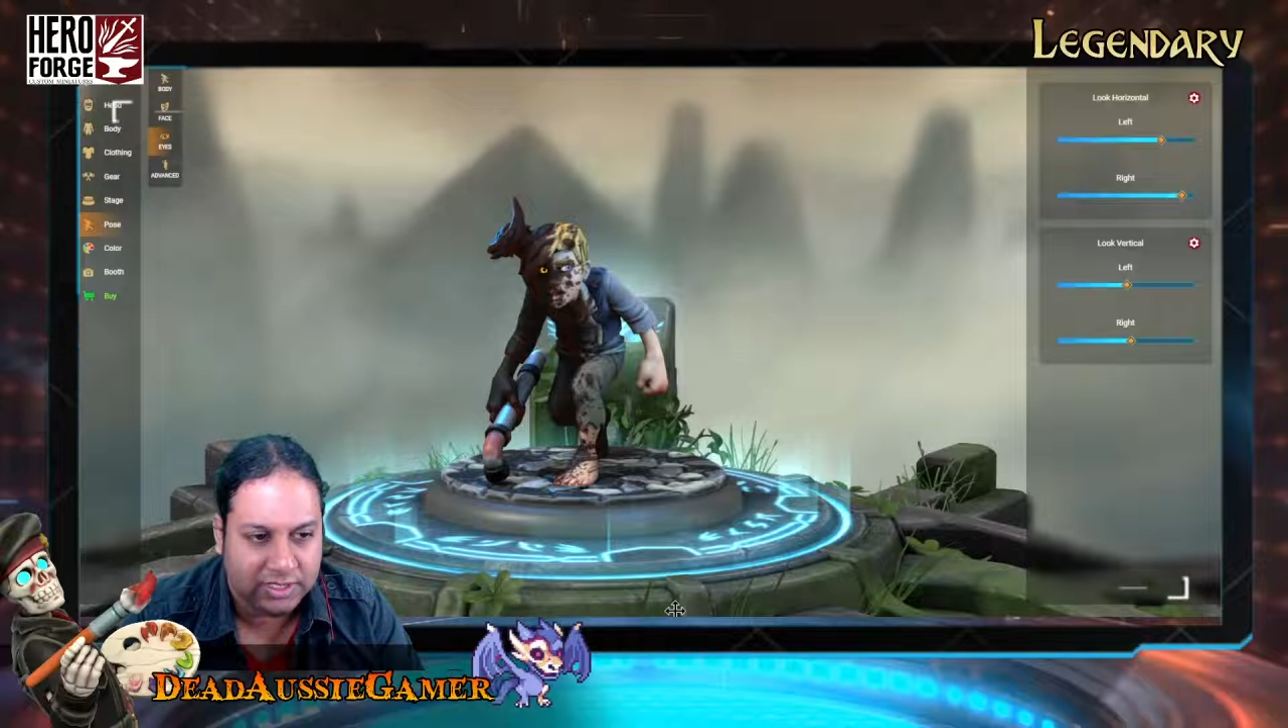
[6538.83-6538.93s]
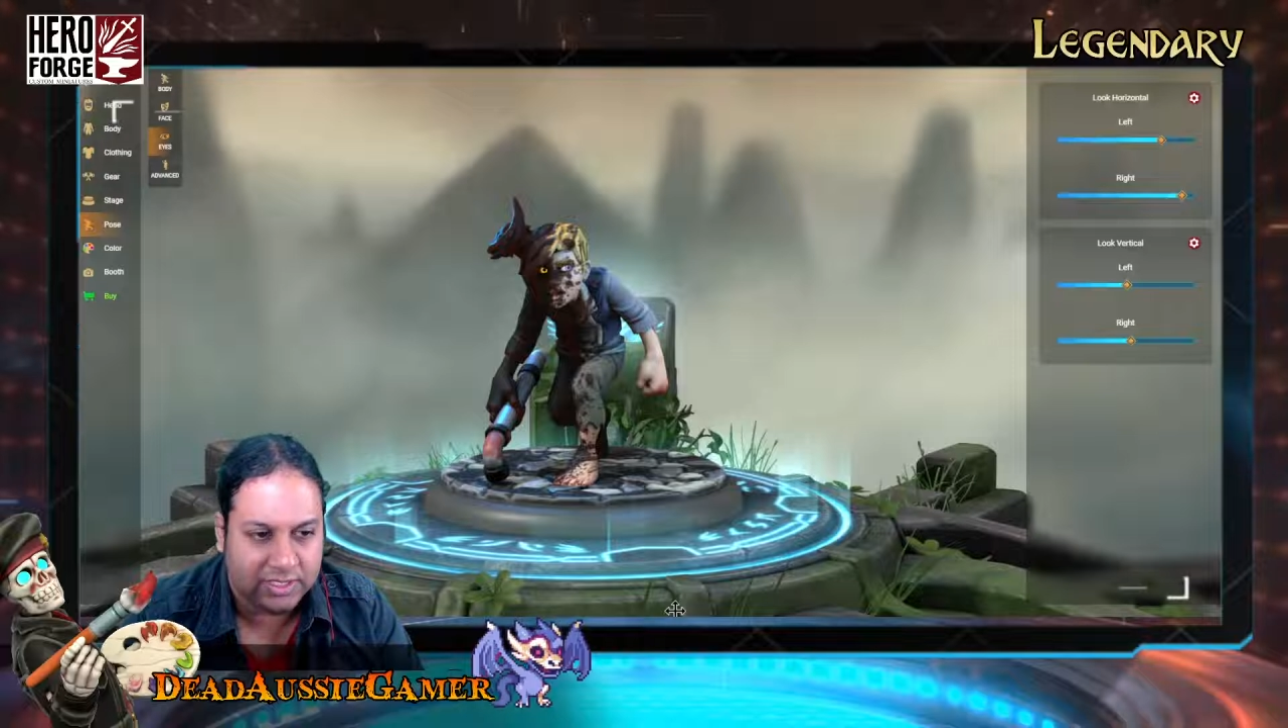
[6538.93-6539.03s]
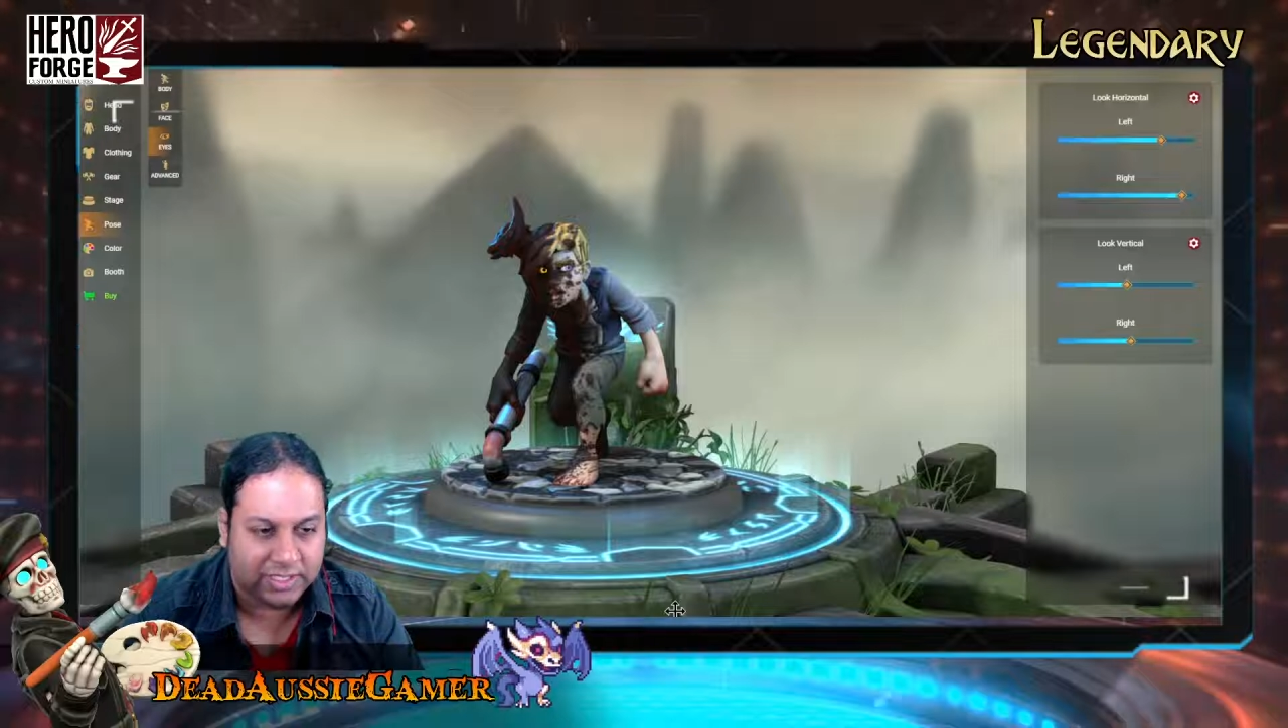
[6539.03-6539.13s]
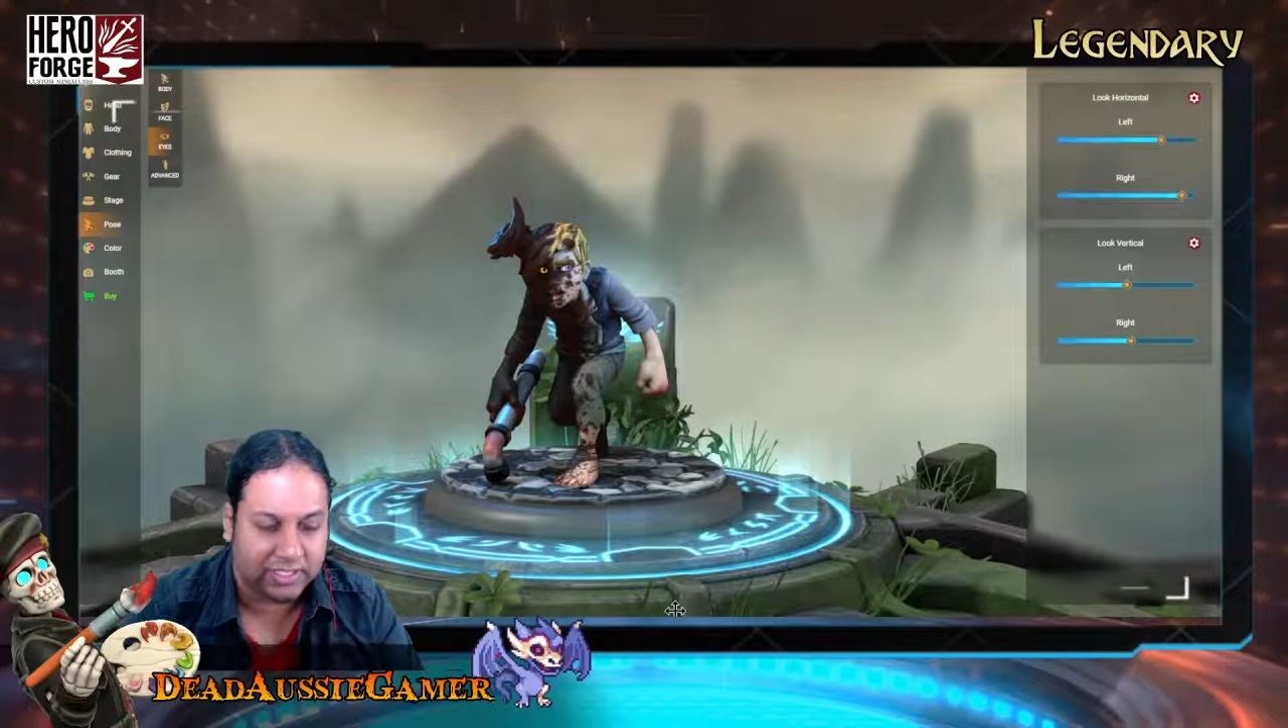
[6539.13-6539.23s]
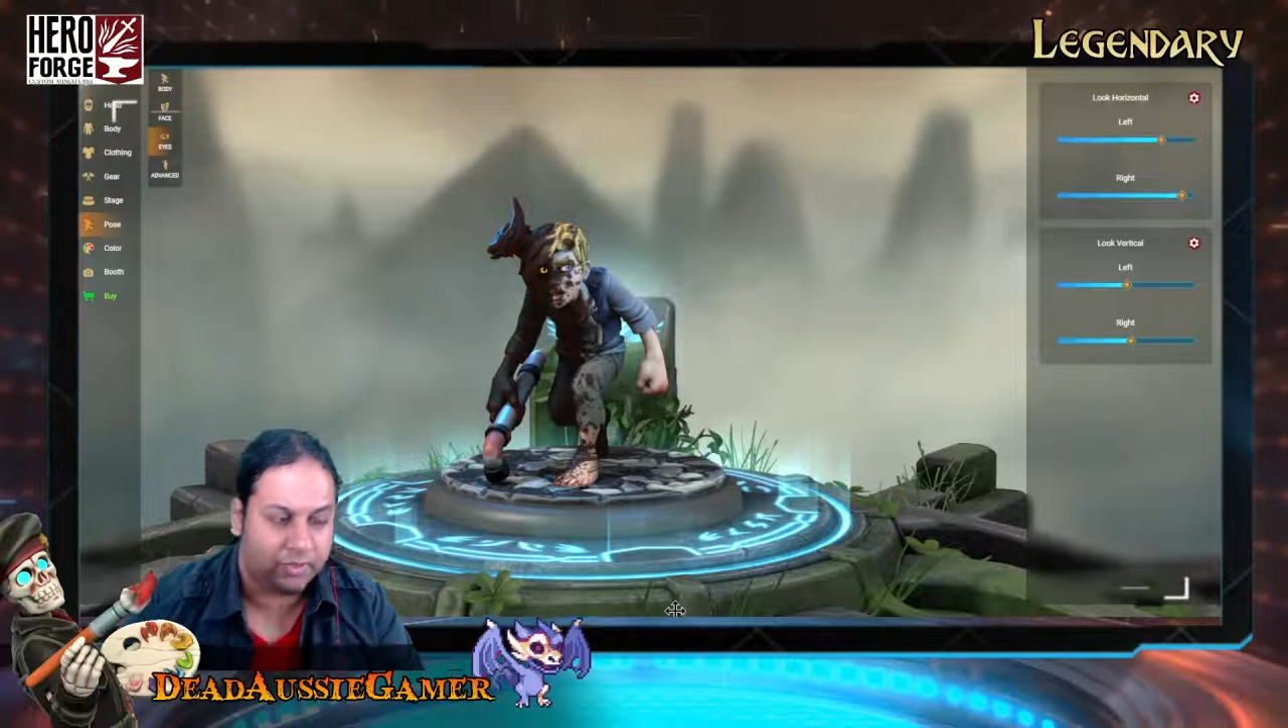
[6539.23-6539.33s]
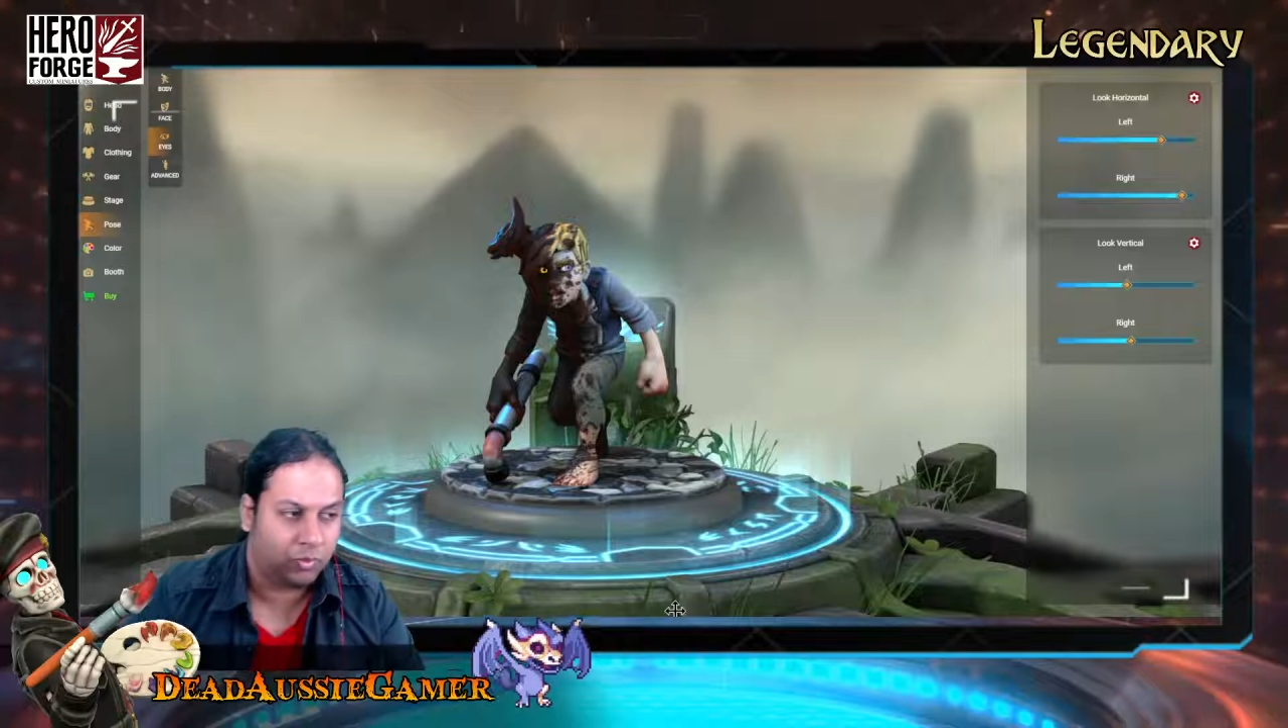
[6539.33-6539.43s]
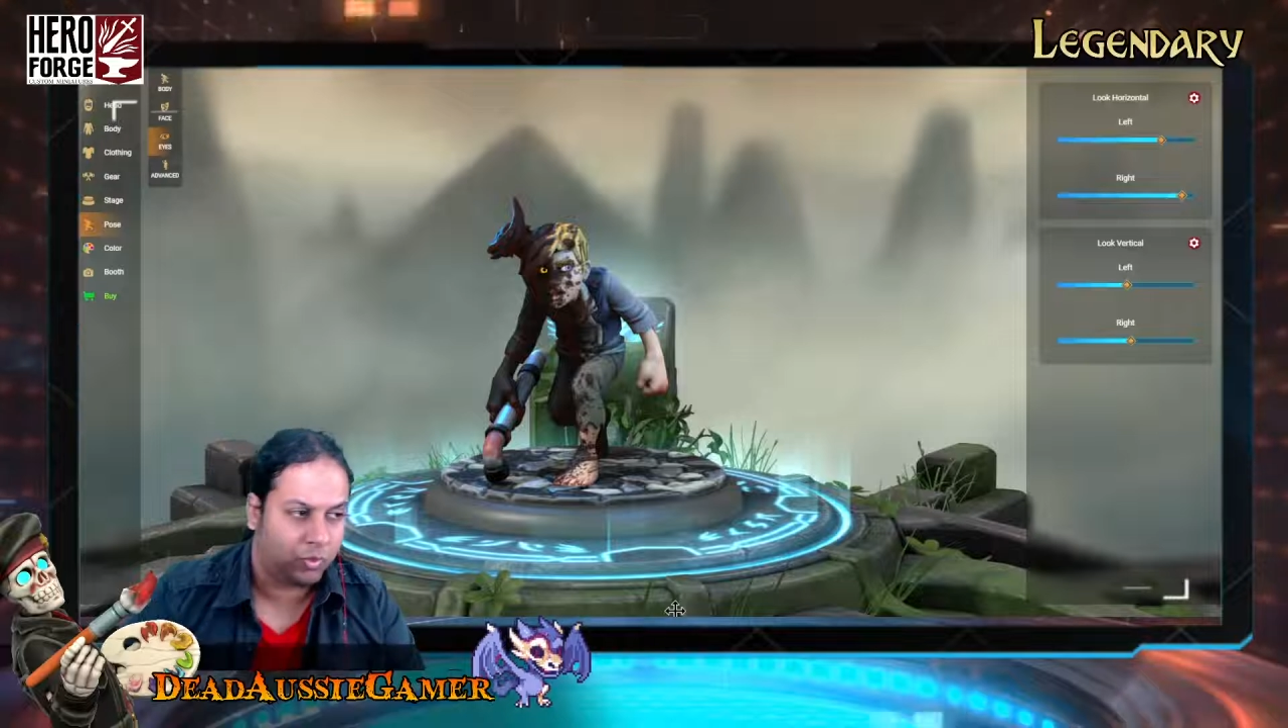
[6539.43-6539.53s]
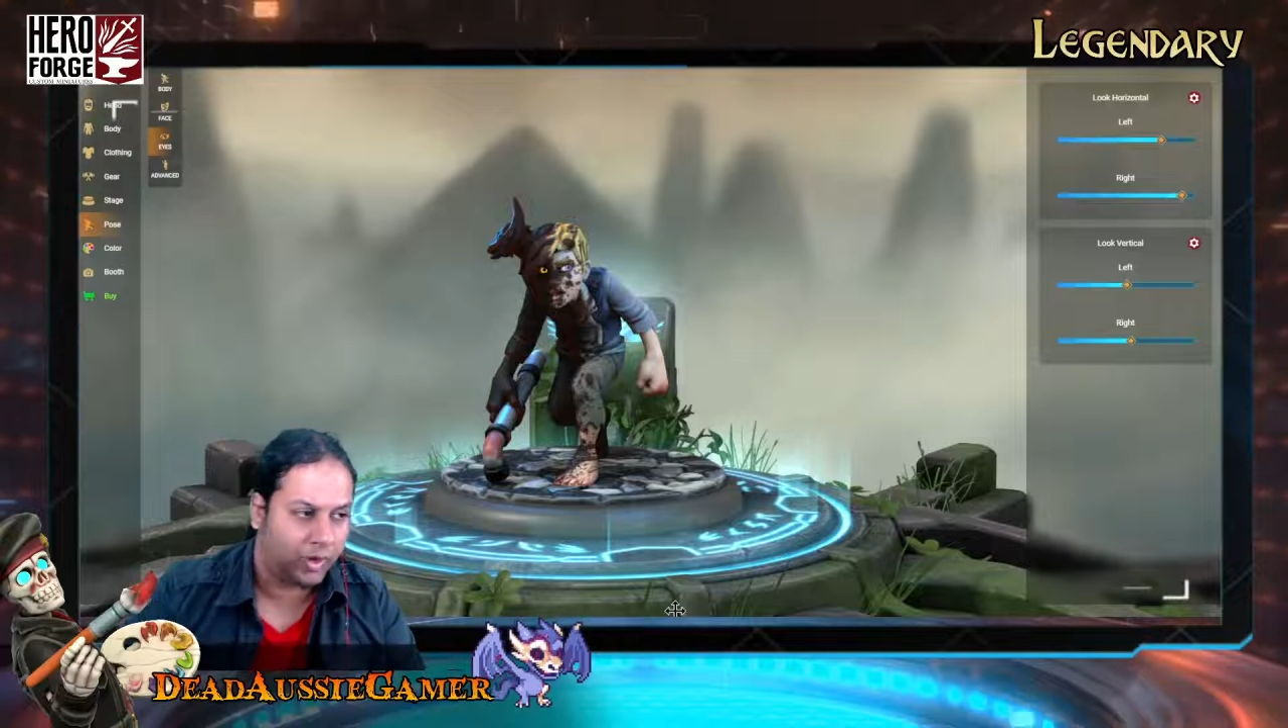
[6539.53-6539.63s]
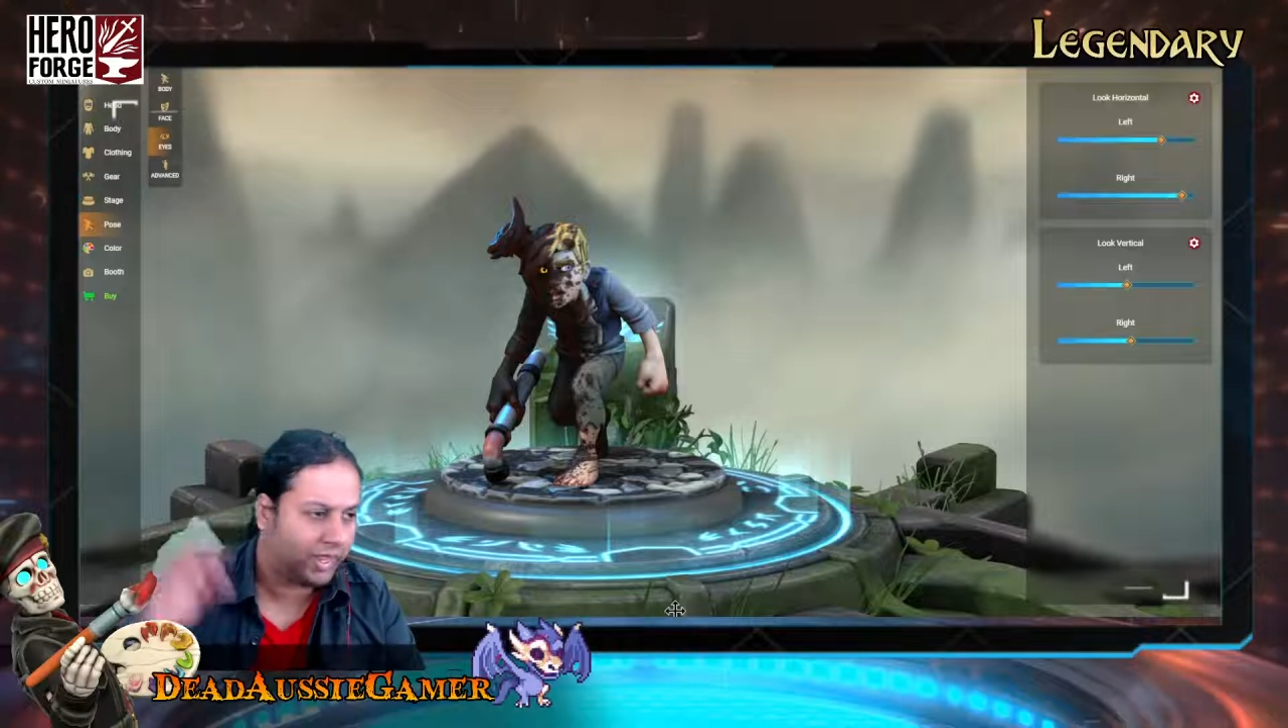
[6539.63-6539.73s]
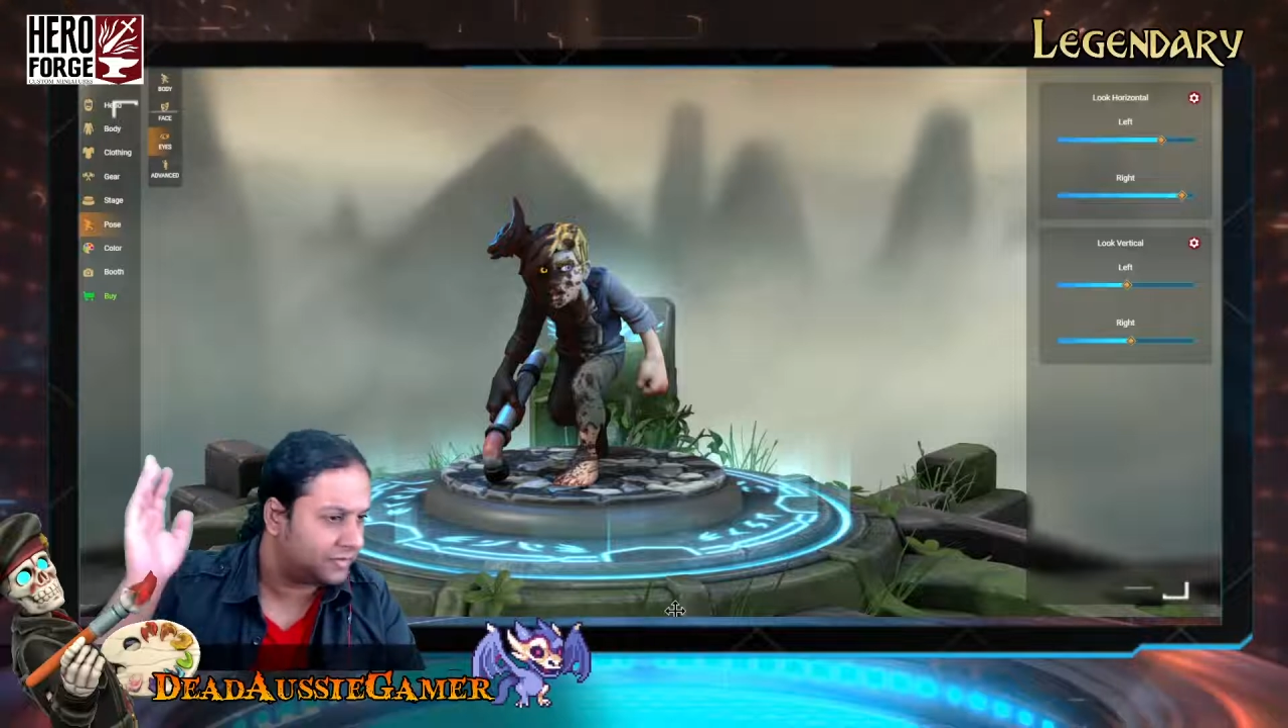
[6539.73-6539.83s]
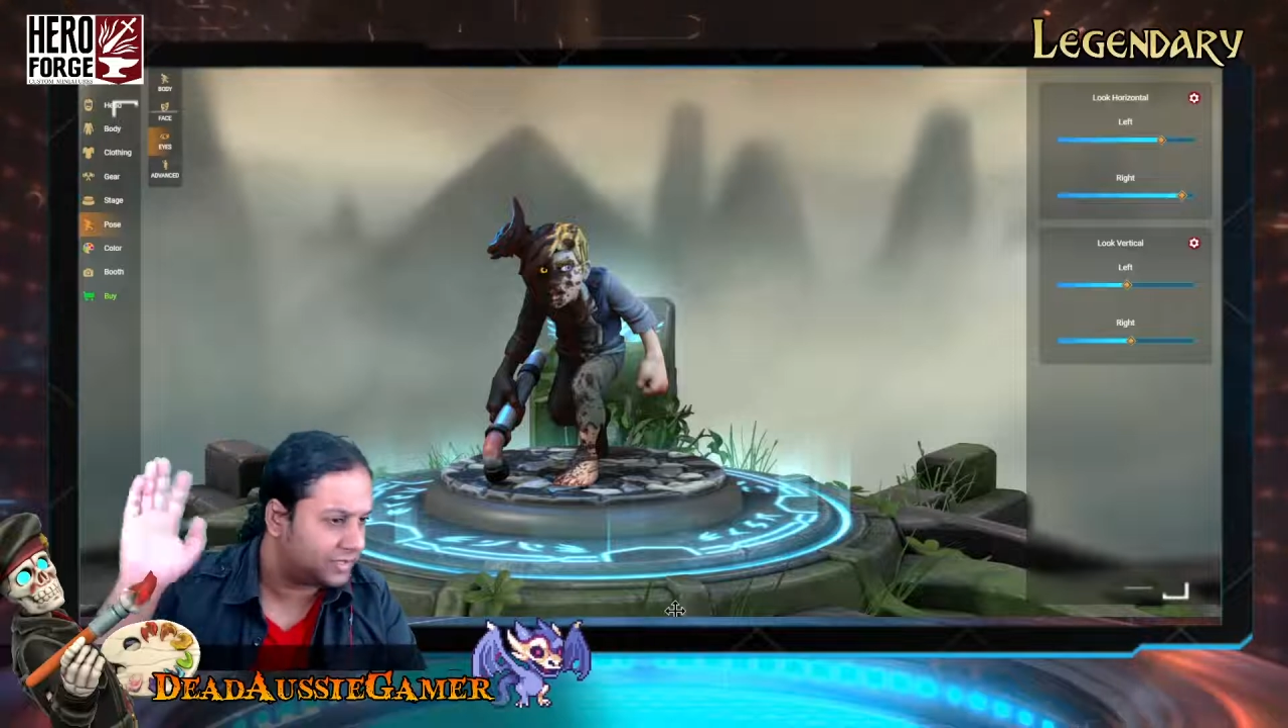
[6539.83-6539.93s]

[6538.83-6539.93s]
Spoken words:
He waves